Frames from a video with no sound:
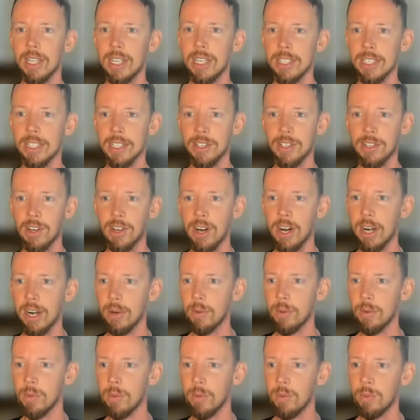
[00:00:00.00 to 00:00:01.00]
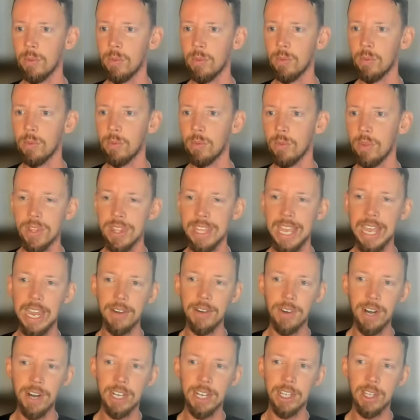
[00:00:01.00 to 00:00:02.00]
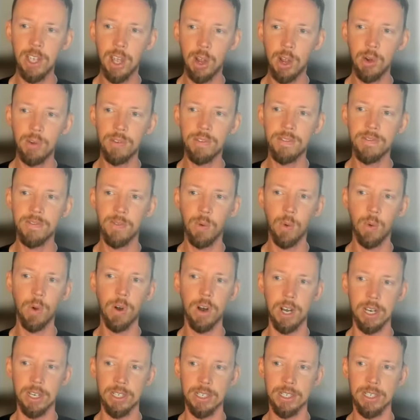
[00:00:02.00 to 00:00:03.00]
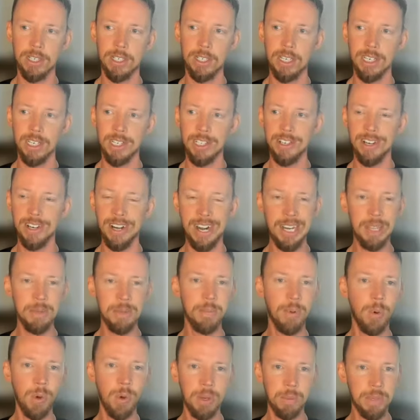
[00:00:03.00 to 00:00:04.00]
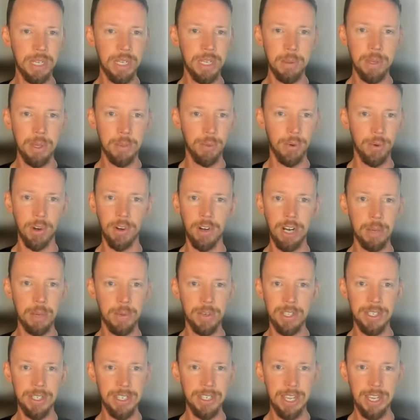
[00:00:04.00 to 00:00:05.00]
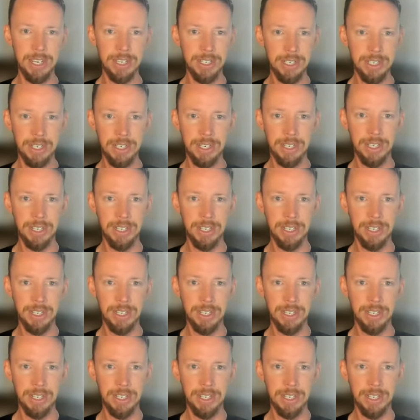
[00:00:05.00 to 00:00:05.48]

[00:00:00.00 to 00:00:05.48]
Let's get started. With AI writing code for us, is there any point in becoming a programmer these days?